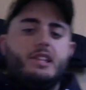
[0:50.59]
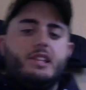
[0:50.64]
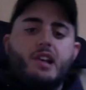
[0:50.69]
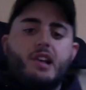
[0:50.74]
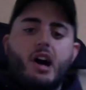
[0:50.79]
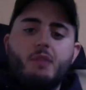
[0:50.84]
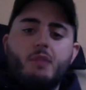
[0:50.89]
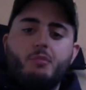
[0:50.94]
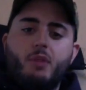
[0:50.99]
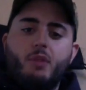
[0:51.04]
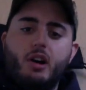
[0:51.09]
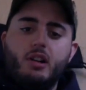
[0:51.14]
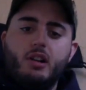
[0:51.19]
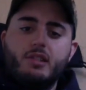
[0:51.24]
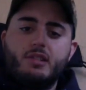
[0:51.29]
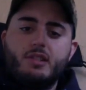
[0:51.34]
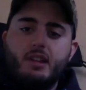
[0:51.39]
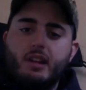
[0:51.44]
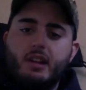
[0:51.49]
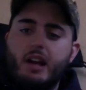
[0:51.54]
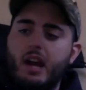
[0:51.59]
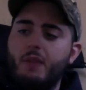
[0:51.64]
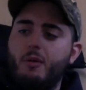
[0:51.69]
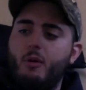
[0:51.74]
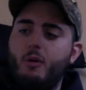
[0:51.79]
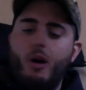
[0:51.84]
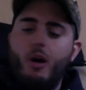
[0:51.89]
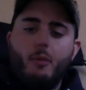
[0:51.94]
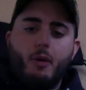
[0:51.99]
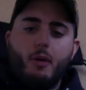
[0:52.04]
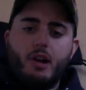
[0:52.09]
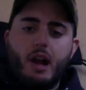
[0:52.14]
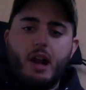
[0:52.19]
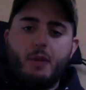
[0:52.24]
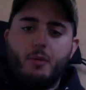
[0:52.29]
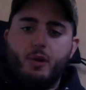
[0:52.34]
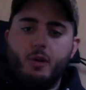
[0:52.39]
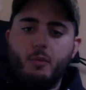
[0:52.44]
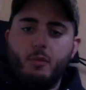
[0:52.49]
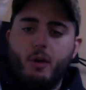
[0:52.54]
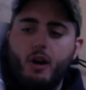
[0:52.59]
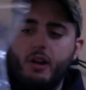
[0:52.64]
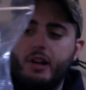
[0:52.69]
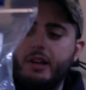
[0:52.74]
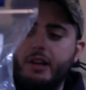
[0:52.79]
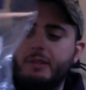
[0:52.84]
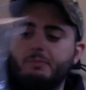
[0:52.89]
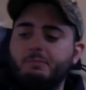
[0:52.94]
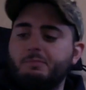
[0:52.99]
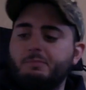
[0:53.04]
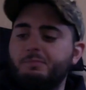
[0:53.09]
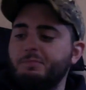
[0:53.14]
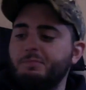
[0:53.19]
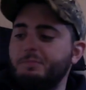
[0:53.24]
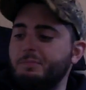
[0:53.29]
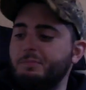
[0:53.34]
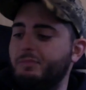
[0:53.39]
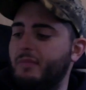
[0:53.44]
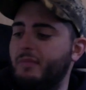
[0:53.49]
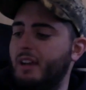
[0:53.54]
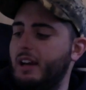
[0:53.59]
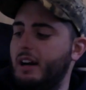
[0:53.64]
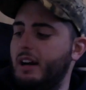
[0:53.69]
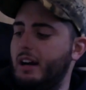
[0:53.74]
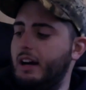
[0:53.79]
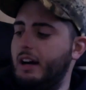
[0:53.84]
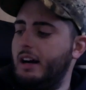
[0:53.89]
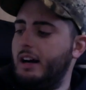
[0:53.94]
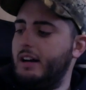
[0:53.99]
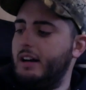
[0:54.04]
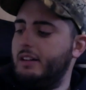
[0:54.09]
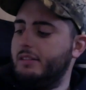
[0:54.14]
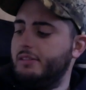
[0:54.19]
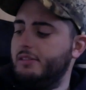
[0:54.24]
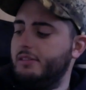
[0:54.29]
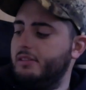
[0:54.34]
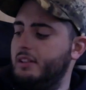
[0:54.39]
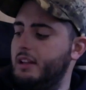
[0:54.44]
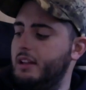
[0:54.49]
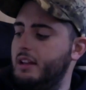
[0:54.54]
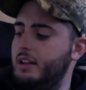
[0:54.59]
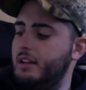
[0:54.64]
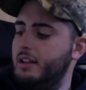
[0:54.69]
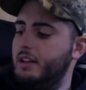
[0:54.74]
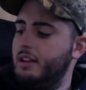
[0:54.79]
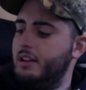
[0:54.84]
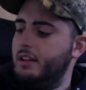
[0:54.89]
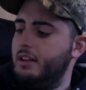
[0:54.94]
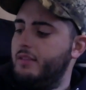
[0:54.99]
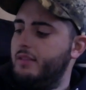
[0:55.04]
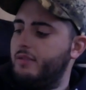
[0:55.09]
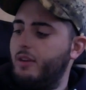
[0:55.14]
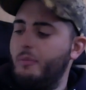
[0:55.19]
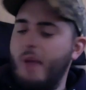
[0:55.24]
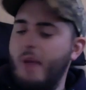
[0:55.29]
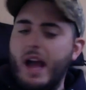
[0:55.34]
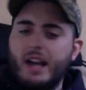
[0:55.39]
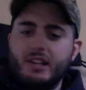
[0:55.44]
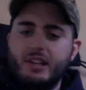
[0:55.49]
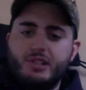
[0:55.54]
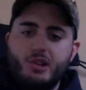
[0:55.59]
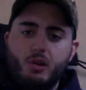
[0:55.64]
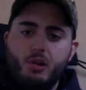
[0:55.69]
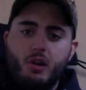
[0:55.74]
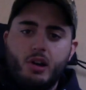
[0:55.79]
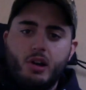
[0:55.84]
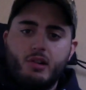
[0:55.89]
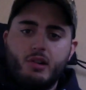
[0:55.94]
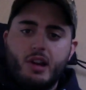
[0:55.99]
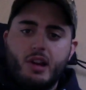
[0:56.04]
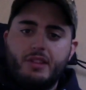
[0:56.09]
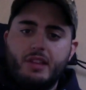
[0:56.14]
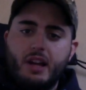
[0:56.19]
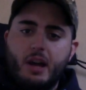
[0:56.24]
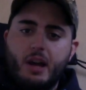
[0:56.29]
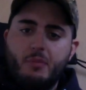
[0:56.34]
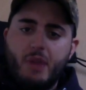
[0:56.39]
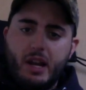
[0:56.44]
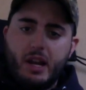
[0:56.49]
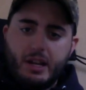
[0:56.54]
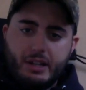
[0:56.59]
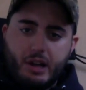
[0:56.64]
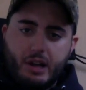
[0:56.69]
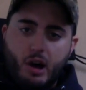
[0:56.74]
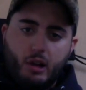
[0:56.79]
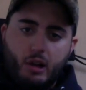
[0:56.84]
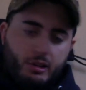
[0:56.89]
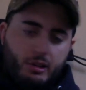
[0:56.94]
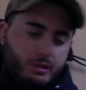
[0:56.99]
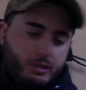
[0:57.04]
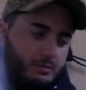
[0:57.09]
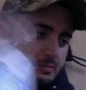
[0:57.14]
cotton balls, got them at Walmart Neighborhood Market. For a bag of 200, I think I paid $1.